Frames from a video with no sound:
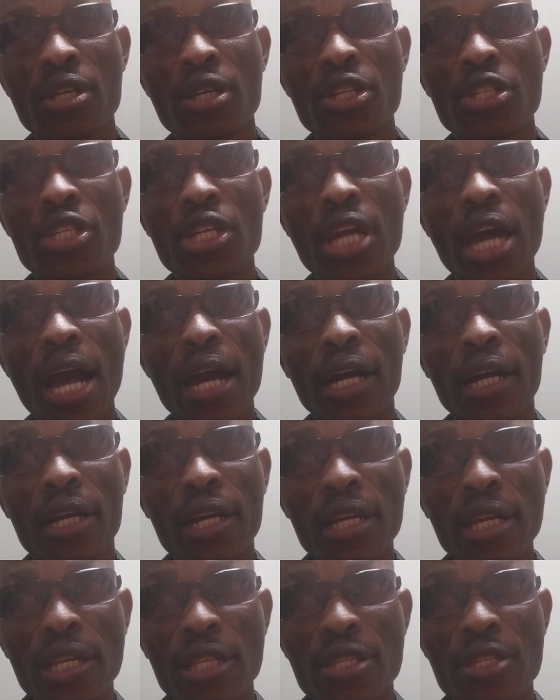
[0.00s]
She
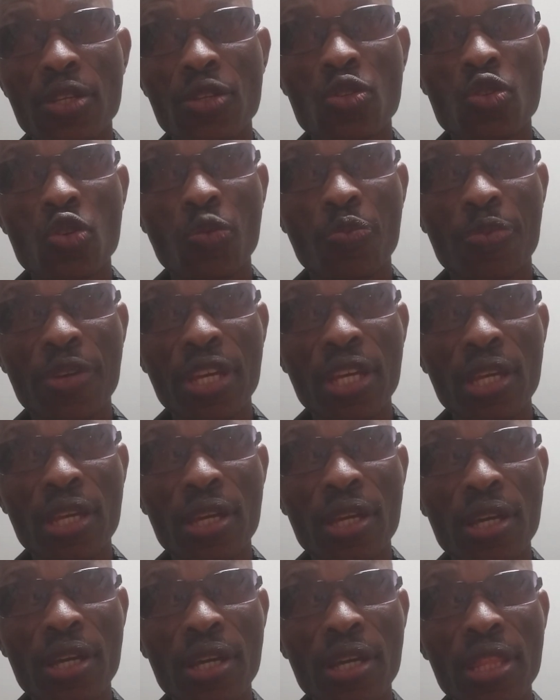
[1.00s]
agreed to be
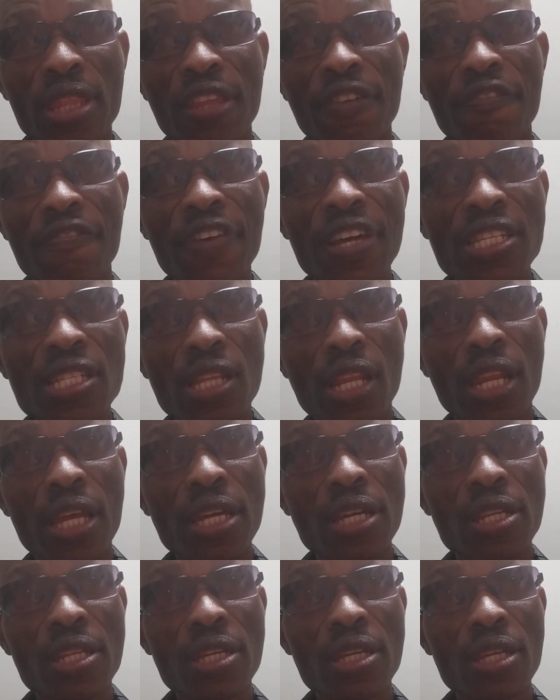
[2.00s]
the first
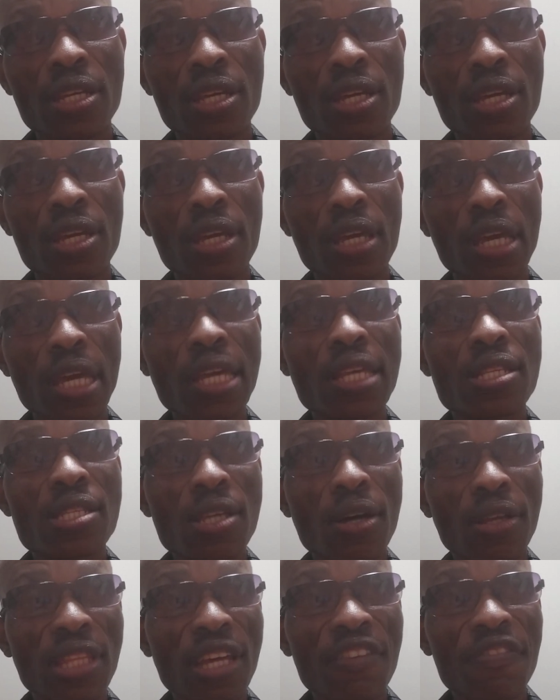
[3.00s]
lady in
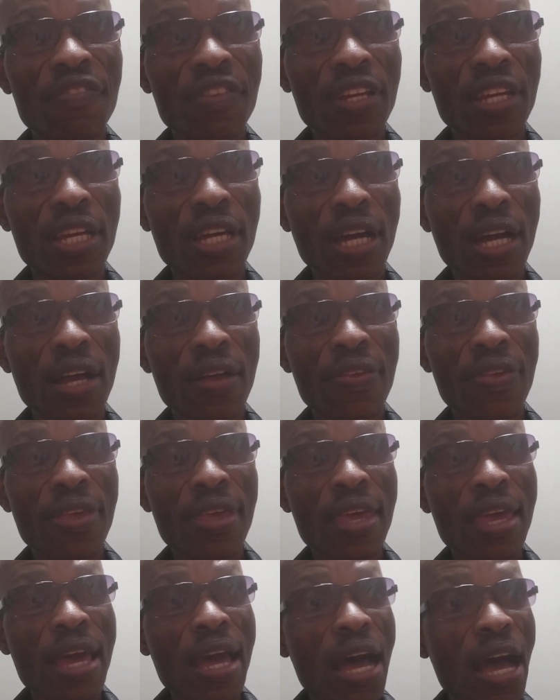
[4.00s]
South Africa
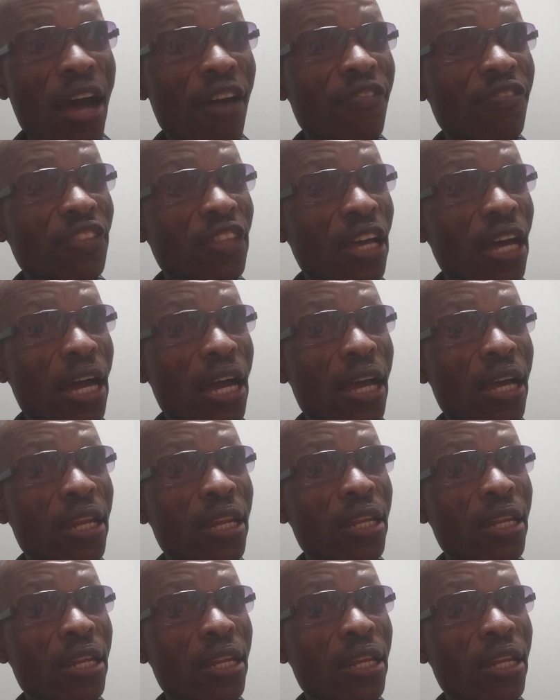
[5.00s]
after